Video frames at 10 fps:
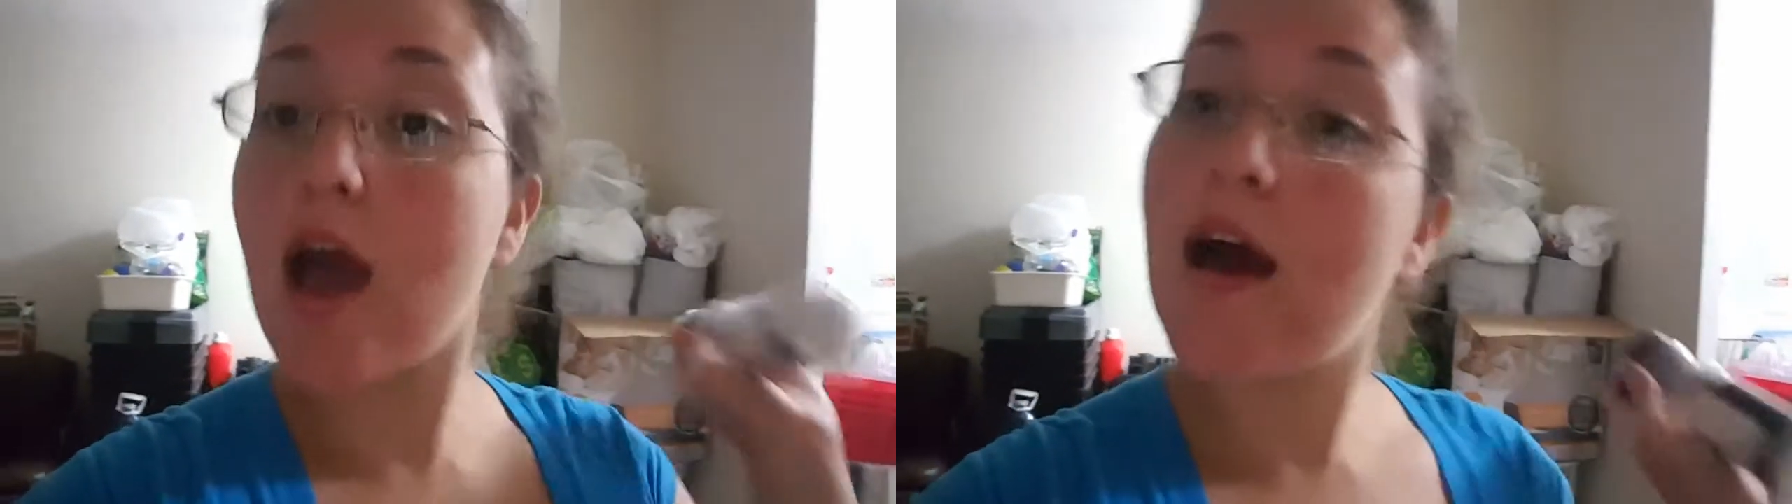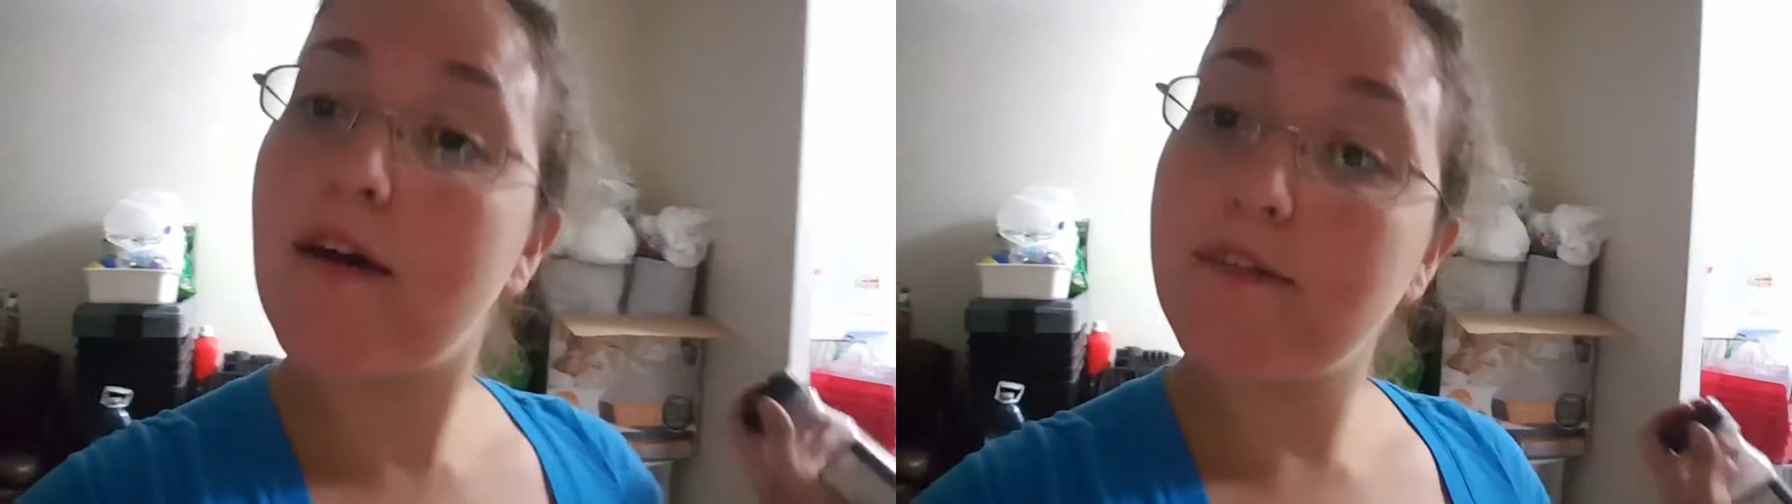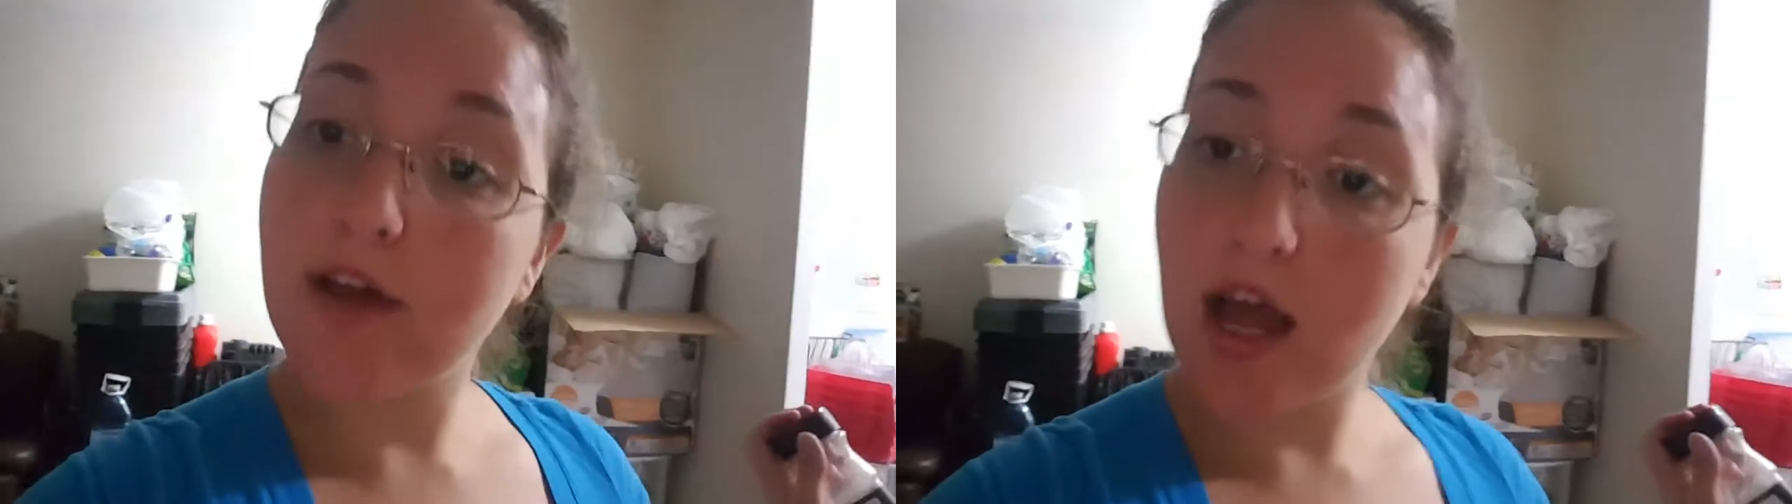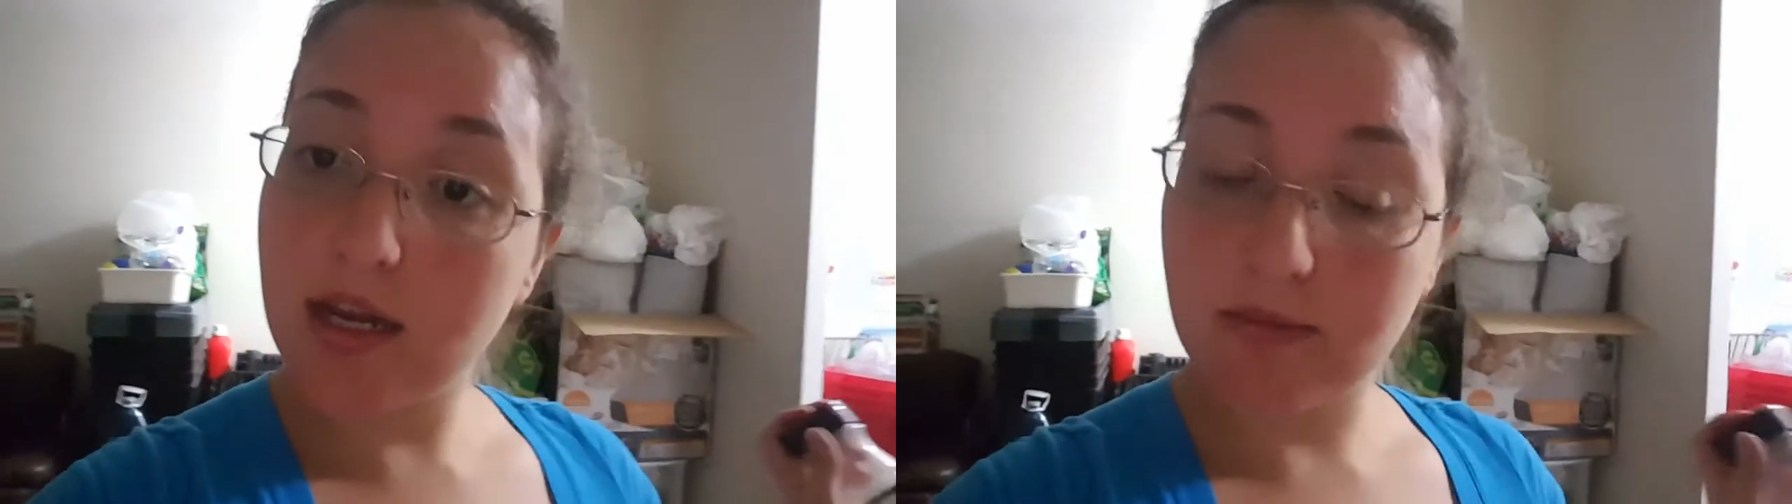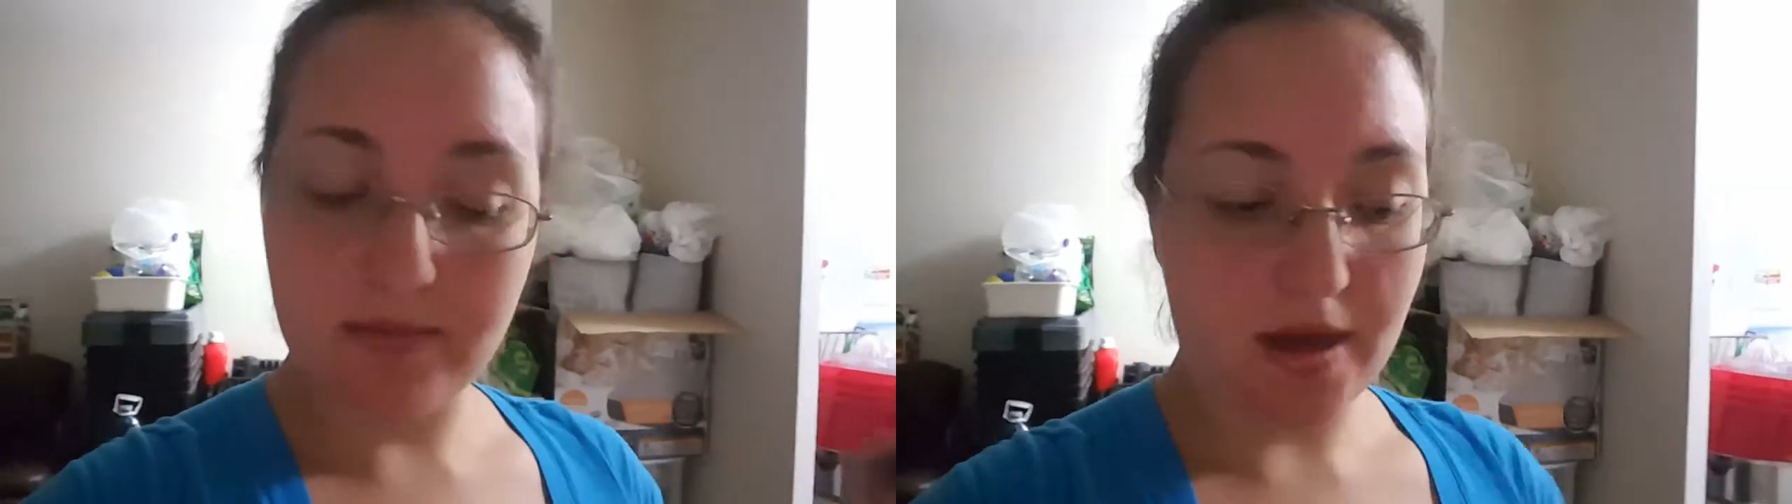of
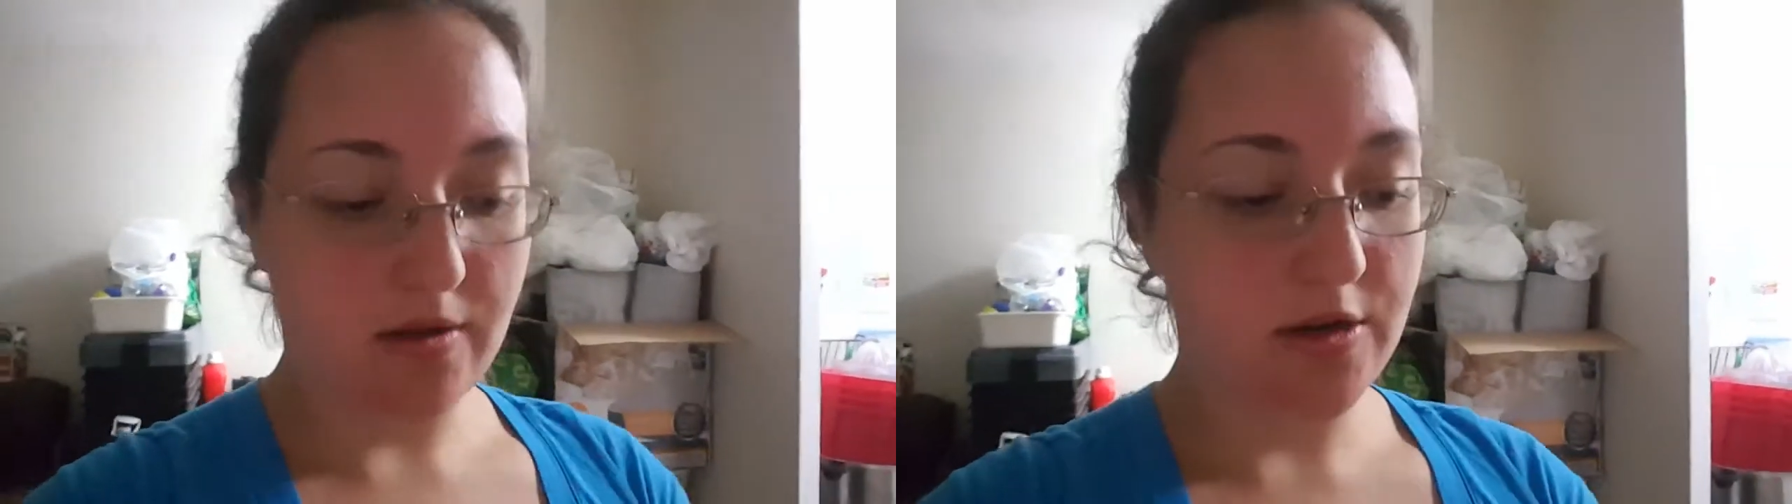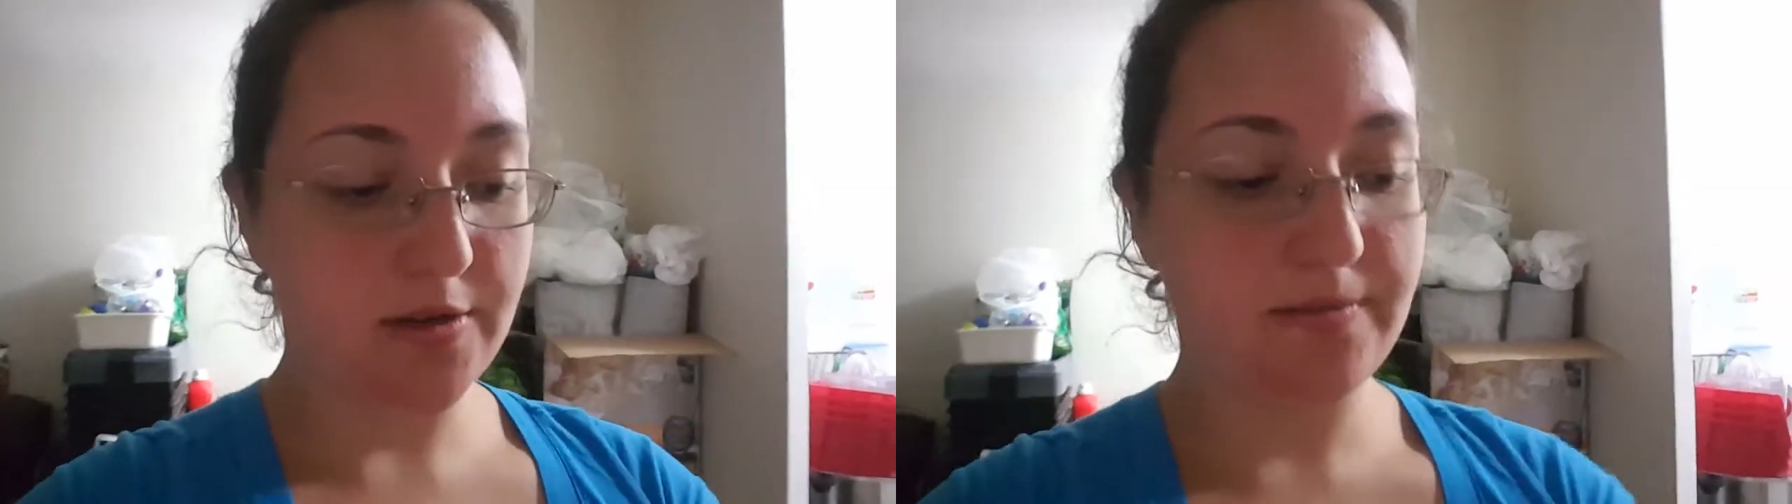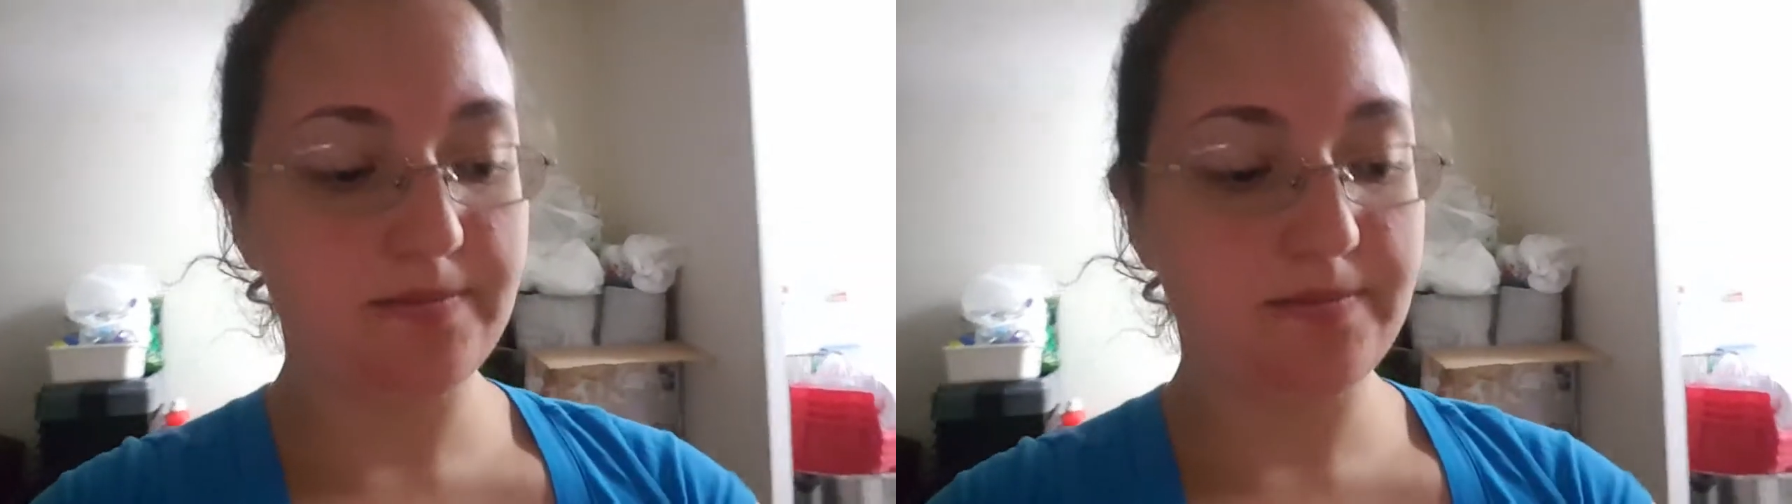onion powder.